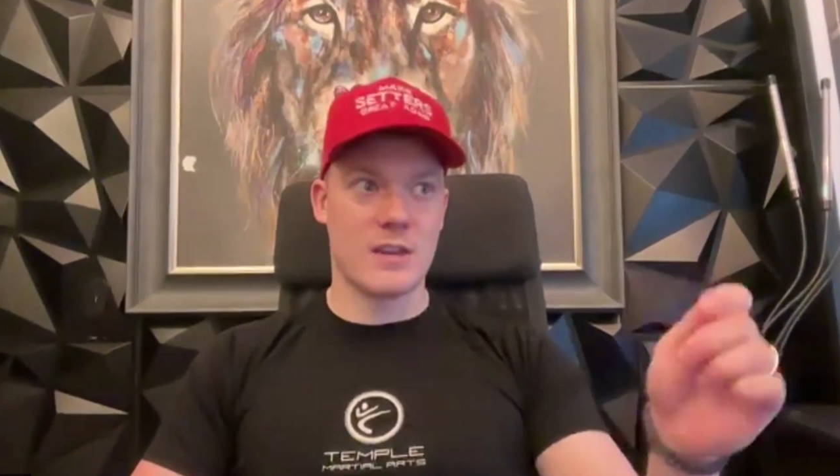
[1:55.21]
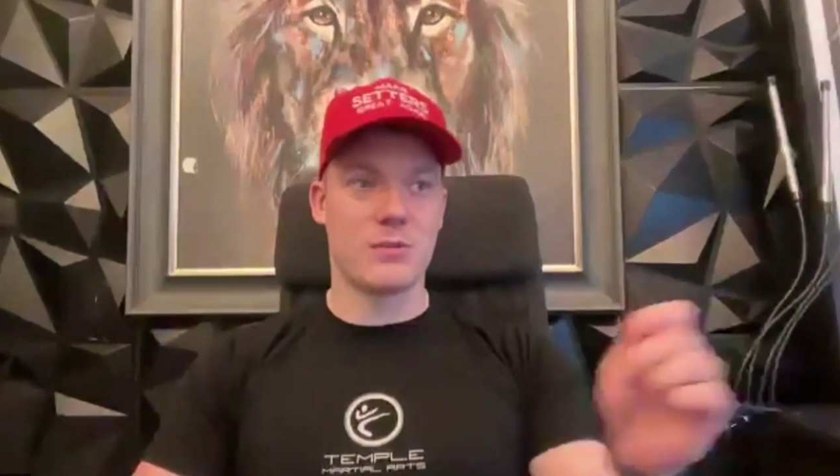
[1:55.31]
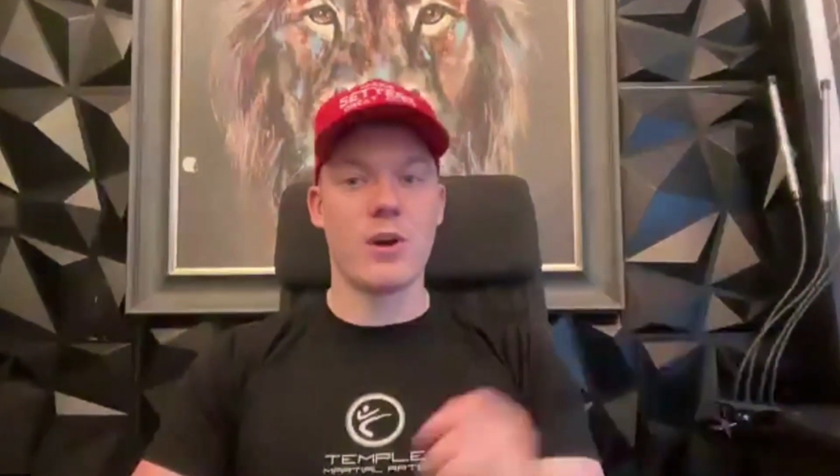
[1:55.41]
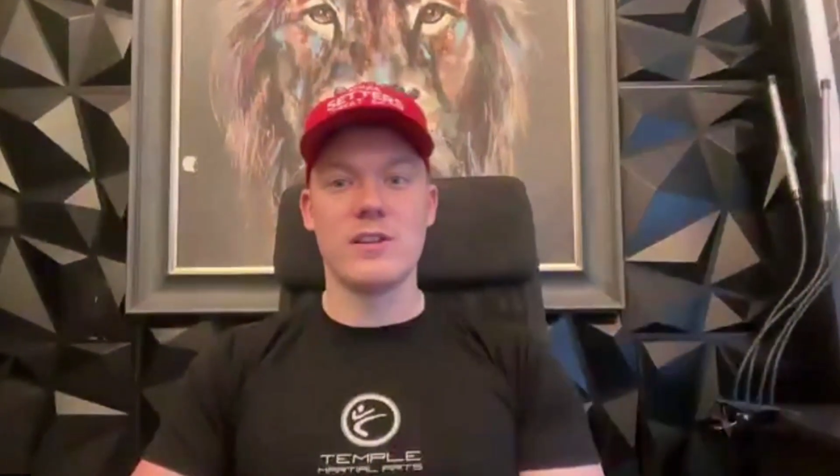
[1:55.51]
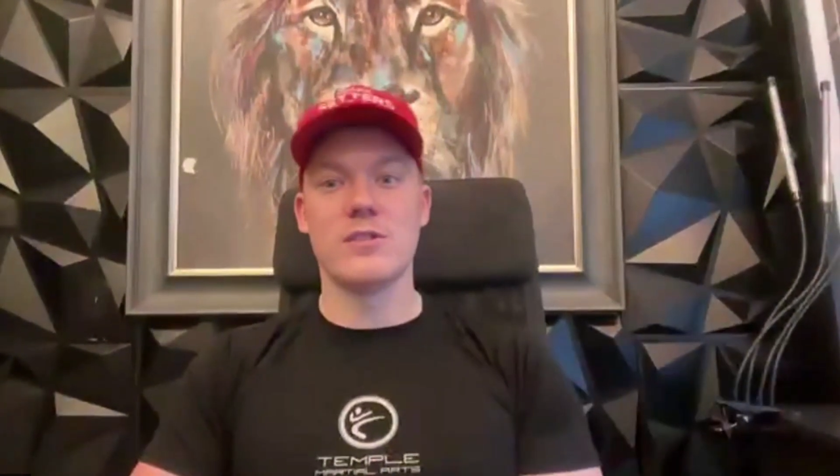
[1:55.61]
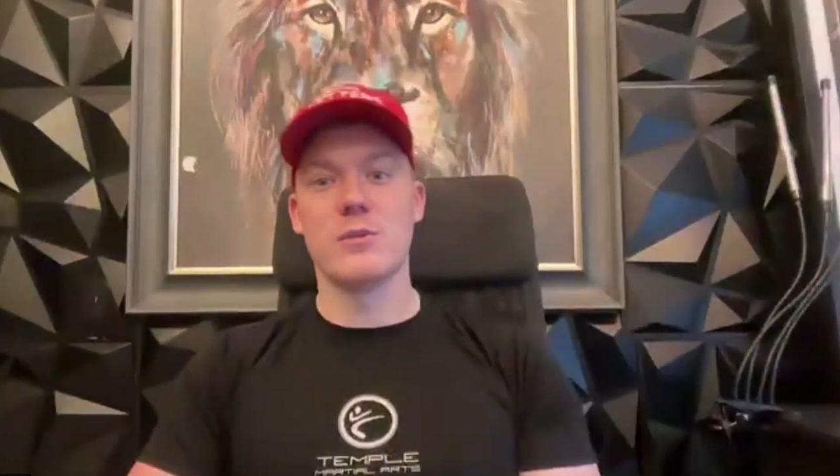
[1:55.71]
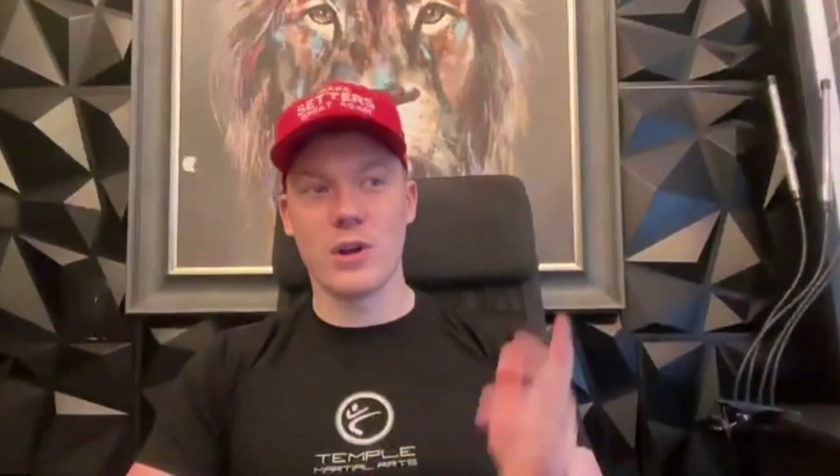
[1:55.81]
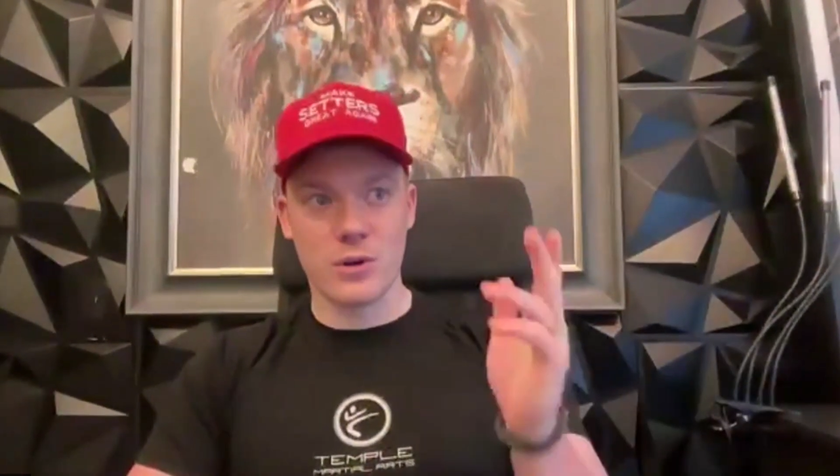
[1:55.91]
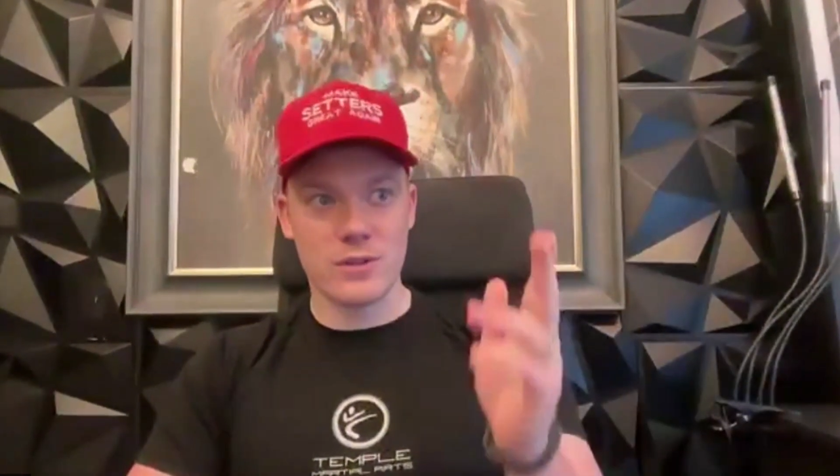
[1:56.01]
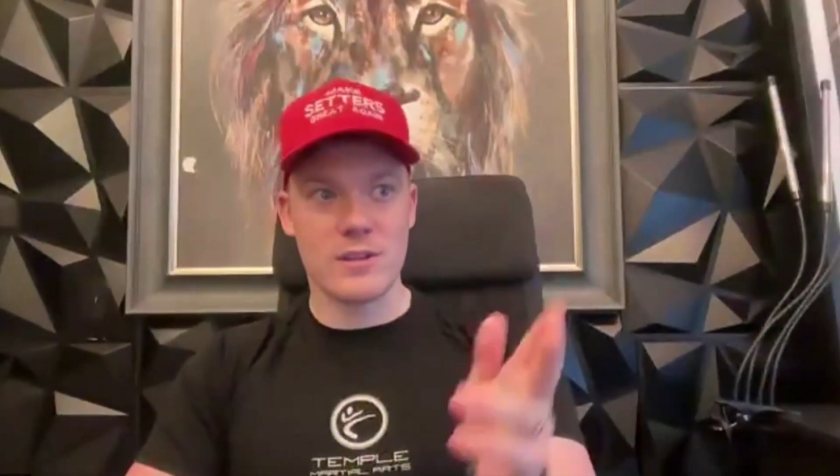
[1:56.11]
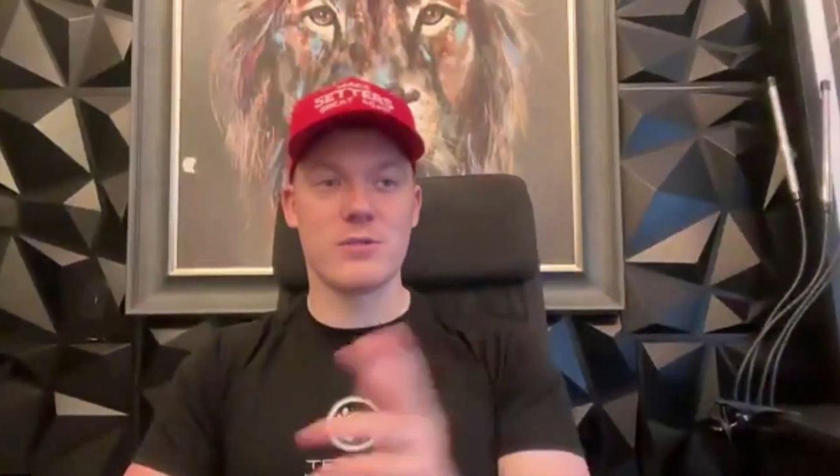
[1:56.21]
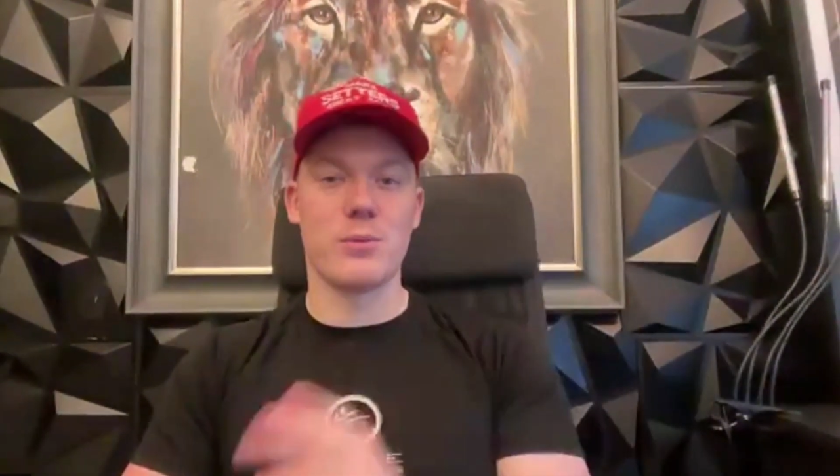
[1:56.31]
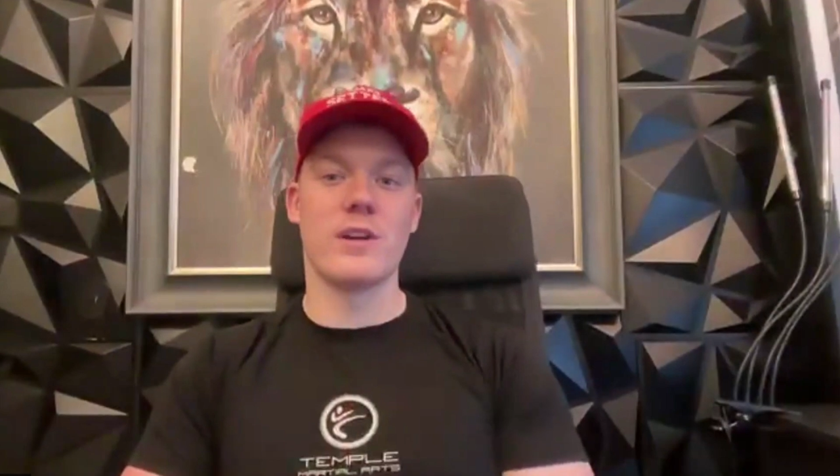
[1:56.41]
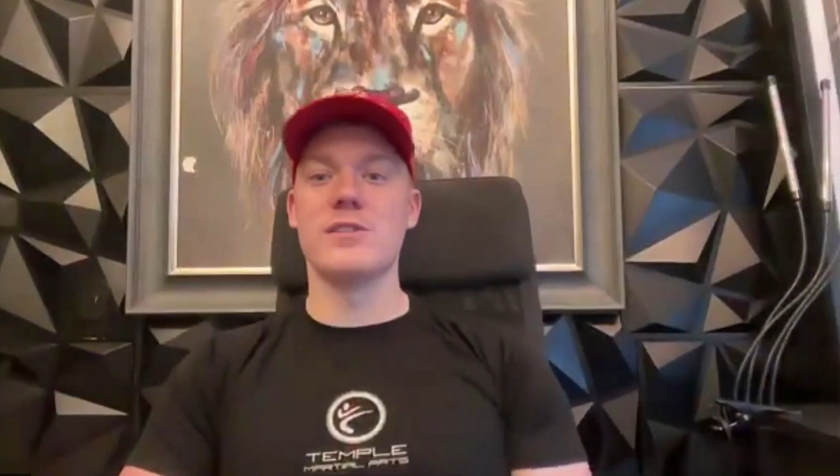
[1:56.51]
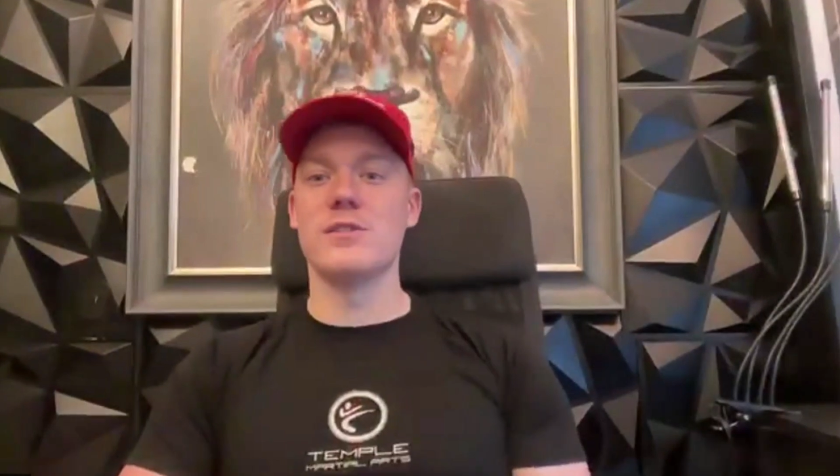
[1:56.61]
that's what I need to work on, this
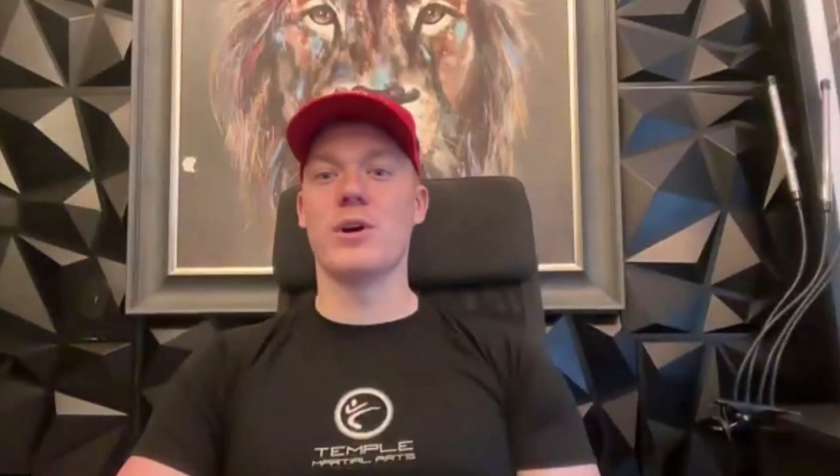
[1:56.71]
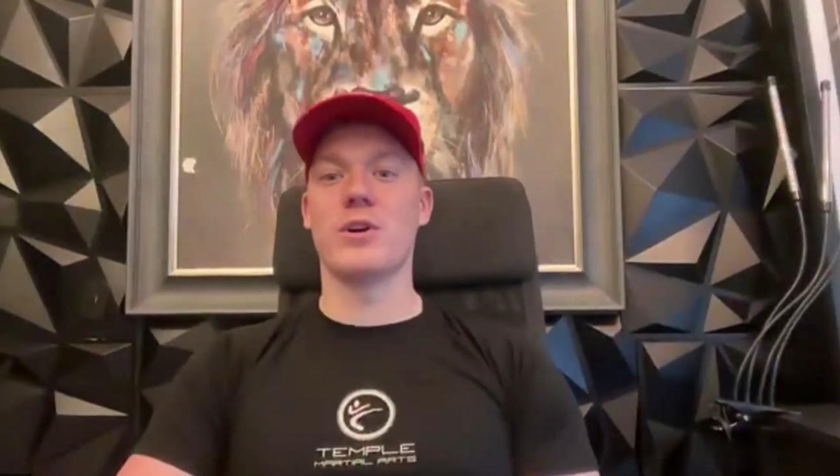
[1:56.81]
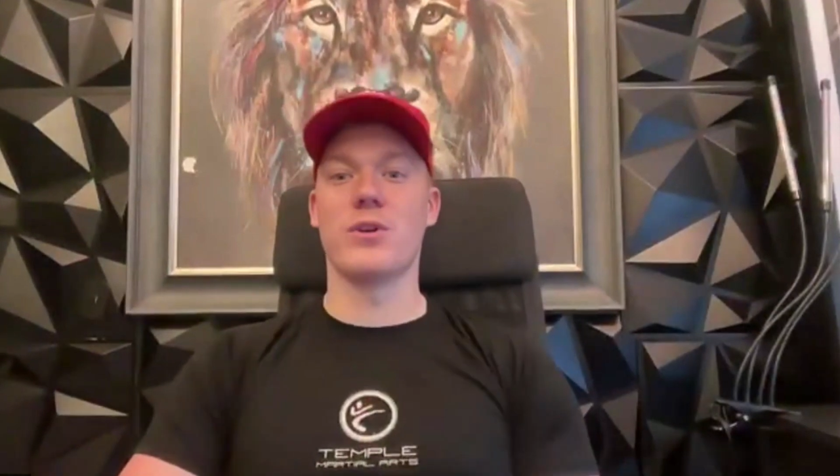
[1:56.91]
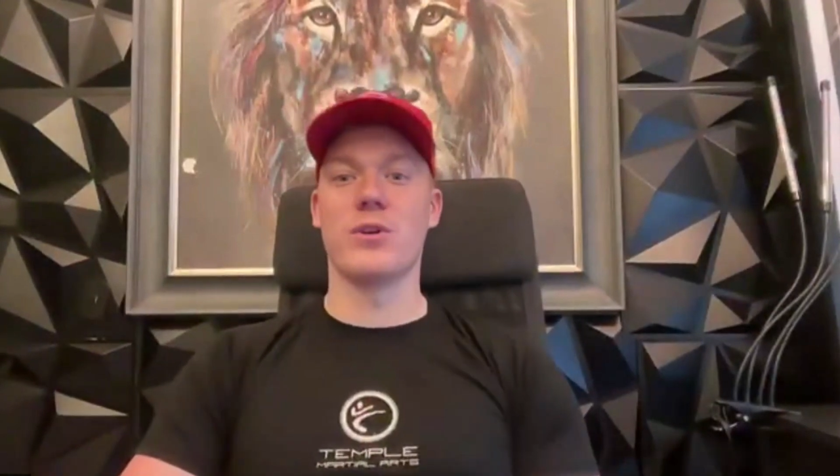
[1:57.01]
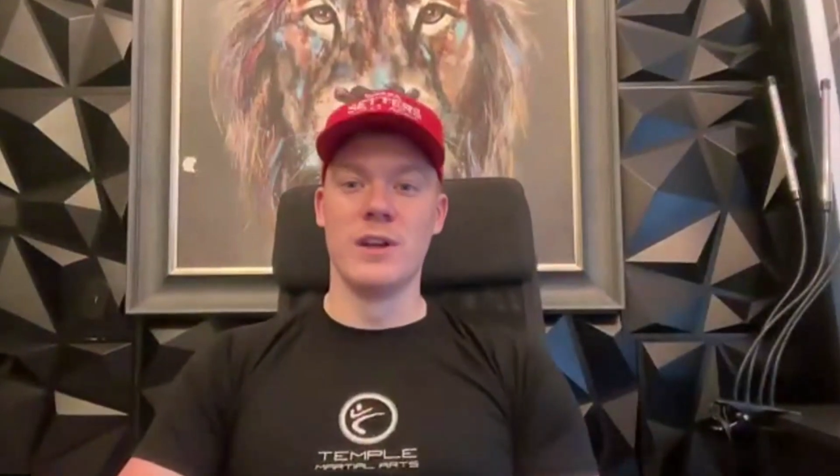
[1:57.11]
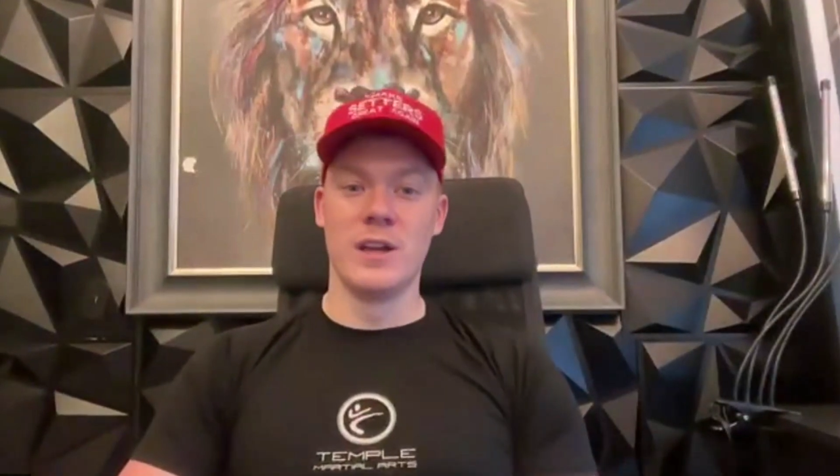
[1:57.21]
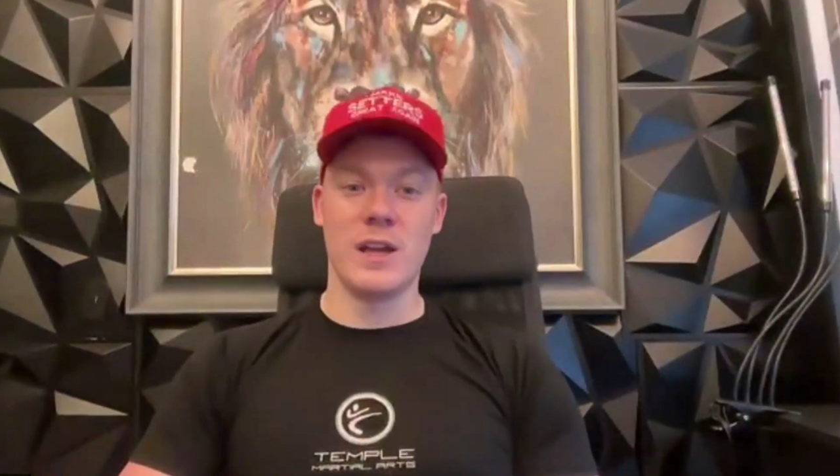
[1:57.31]
what I need to work on.